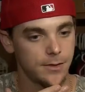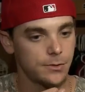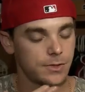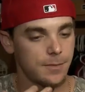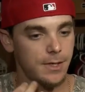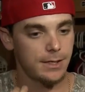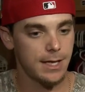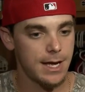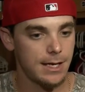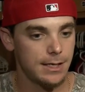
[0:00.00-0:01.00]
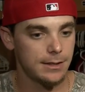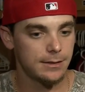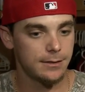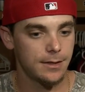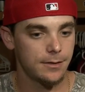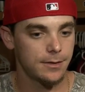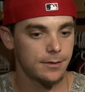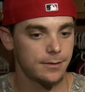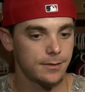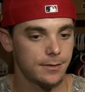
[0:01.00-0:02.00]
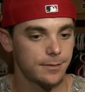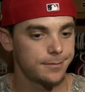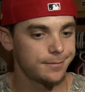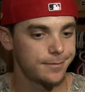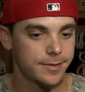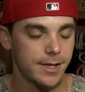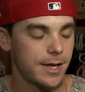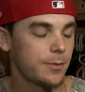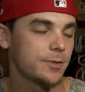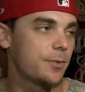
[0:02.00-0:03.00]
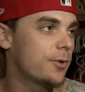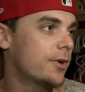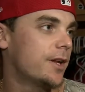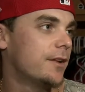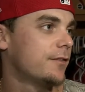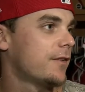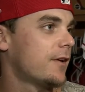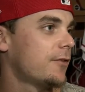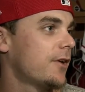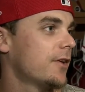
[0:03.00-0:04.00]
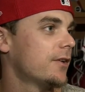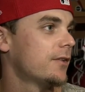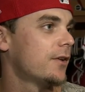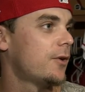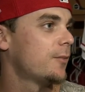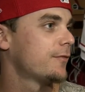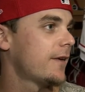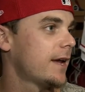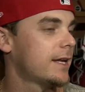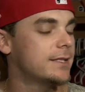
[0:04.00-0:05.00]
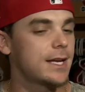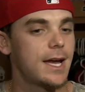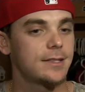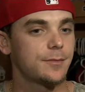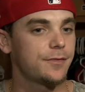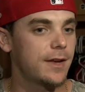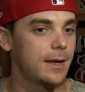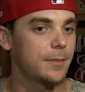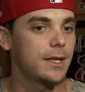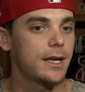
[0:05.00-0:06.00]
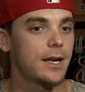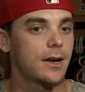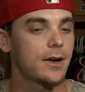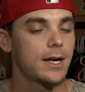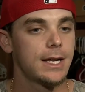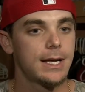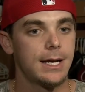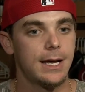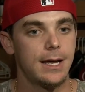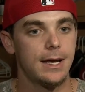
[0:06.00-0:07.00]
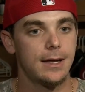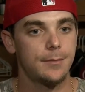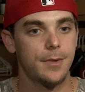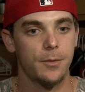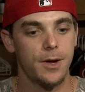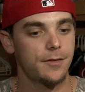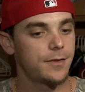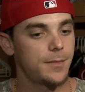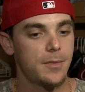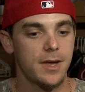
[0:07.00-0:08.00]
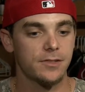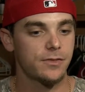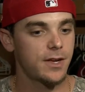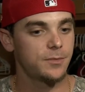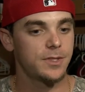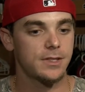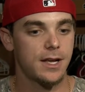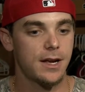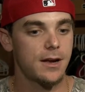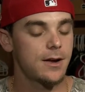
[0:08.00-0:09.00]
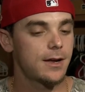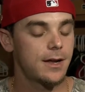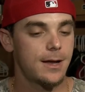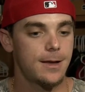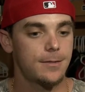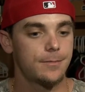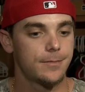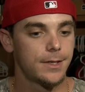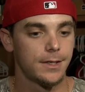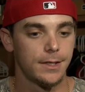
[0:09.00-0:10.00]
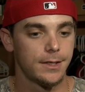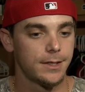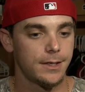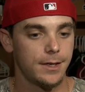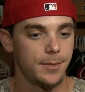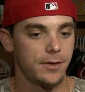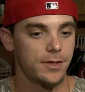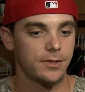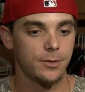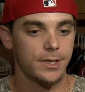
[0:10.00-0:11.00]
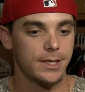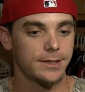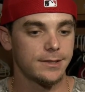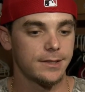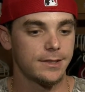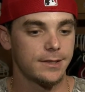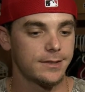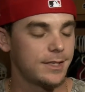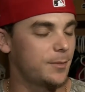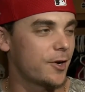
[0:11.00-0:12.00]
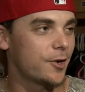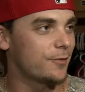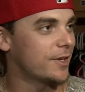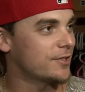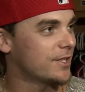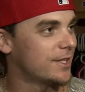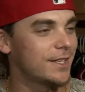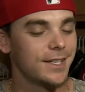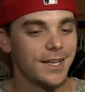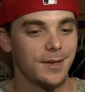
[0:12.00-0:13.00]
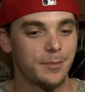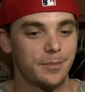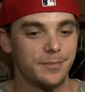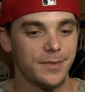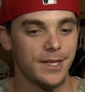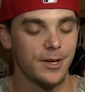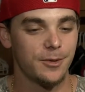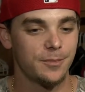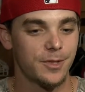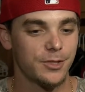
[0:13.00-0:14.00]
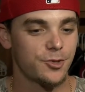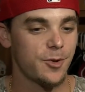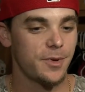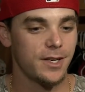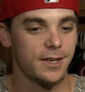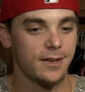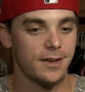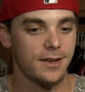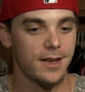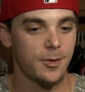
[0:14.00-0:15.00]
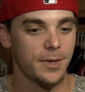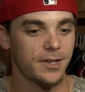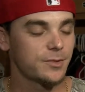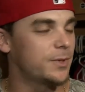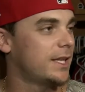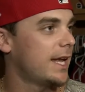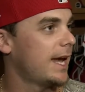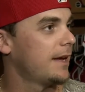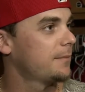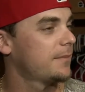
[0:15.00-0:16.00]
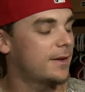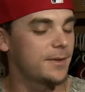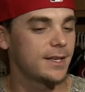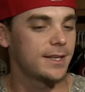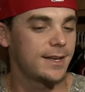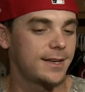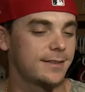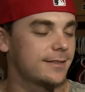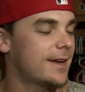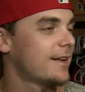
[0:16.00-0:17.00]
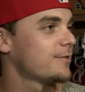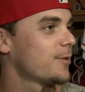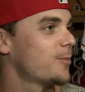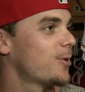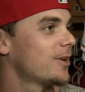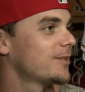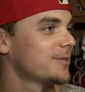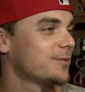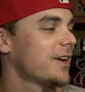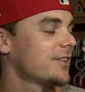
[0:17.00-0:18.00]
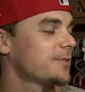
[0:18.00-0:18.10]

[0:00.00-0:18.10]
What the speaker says: do something like that at, you know, the city I was born in front of all the home fans. I had some family there. My wife and my best friend was there. And to be able to do it against a team in our division and you know, contribute and helping us win the game, I mean, they can't ask for more. It was very